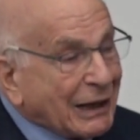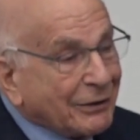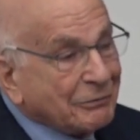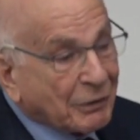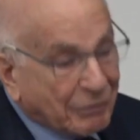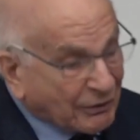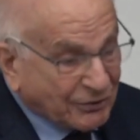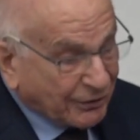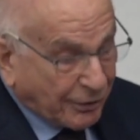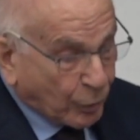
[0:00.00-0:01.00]
And
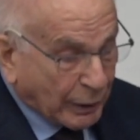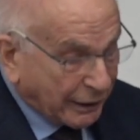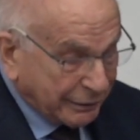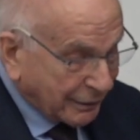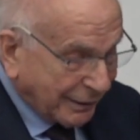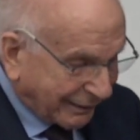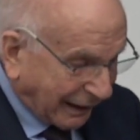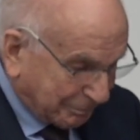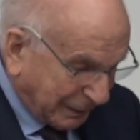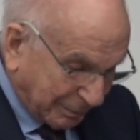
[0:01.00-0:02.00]
this is the way
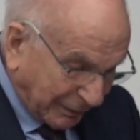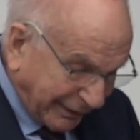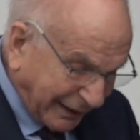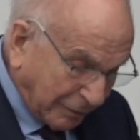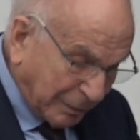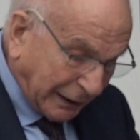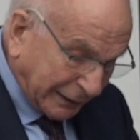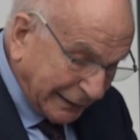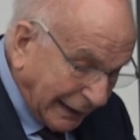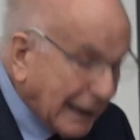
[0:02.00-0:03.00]
that people think
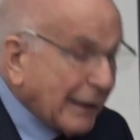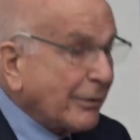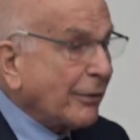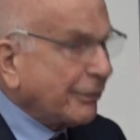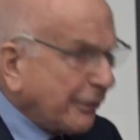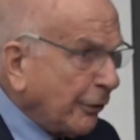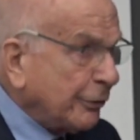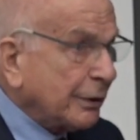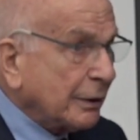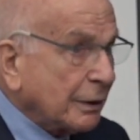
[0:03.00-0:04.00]
about it. The
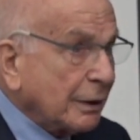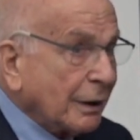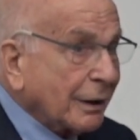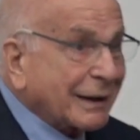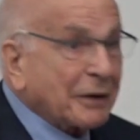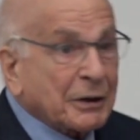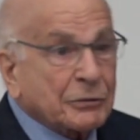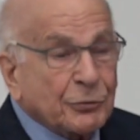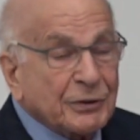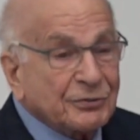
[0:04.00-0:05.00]
third
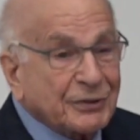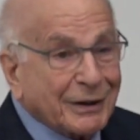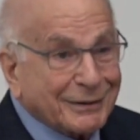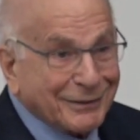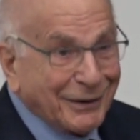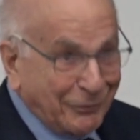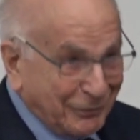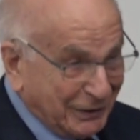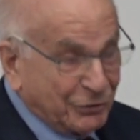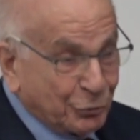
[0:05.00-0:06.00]
characteristic
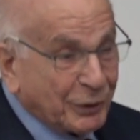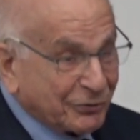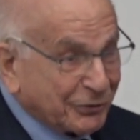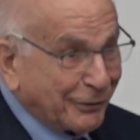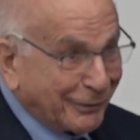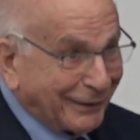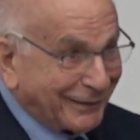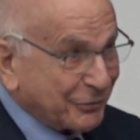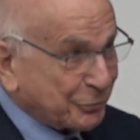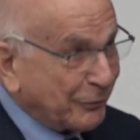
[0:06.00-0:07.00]
of intuition
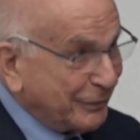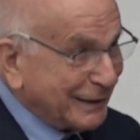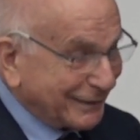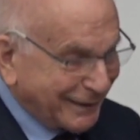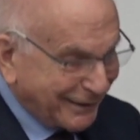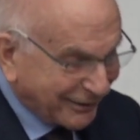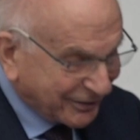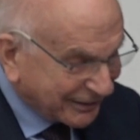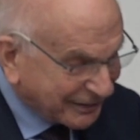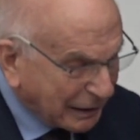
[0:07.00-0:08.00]
that is revealed in
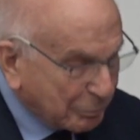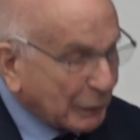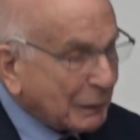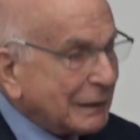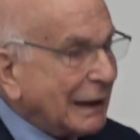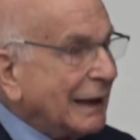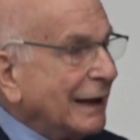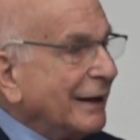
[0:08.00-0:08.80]
this example